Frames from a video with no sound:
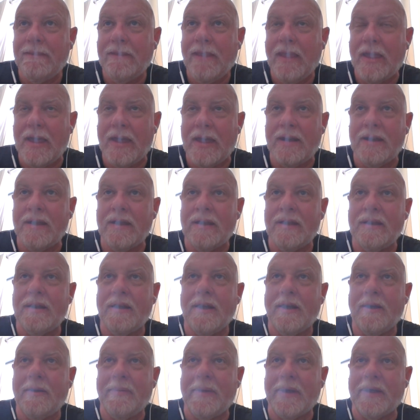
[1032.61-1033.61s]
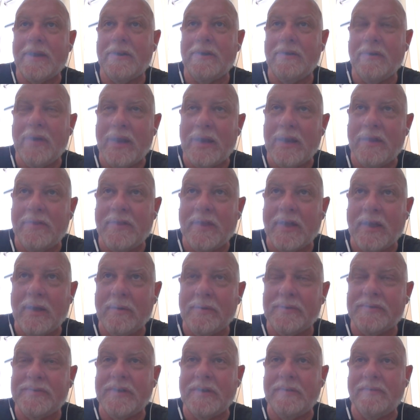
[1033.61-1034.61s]
edit. I'm not gonna do anything. I
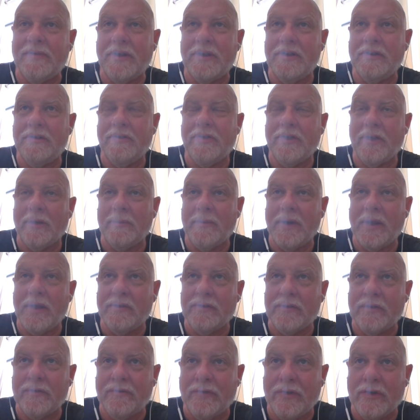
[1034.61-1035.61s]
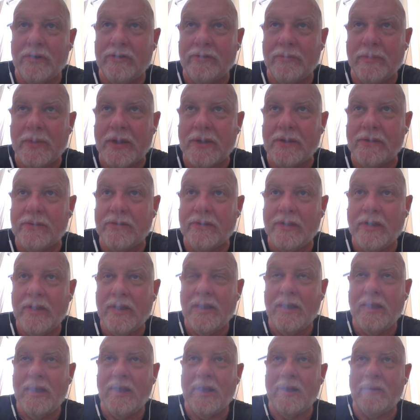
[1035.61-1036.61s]
wasn't even gonna do thumbnails at first because,
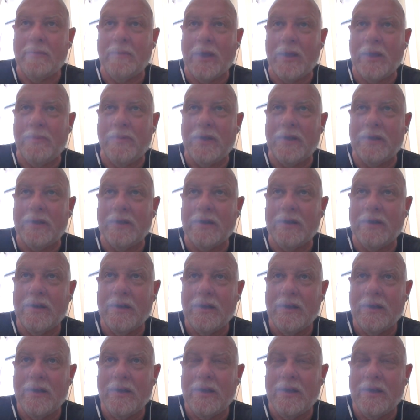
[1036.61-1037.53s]
in my opinion,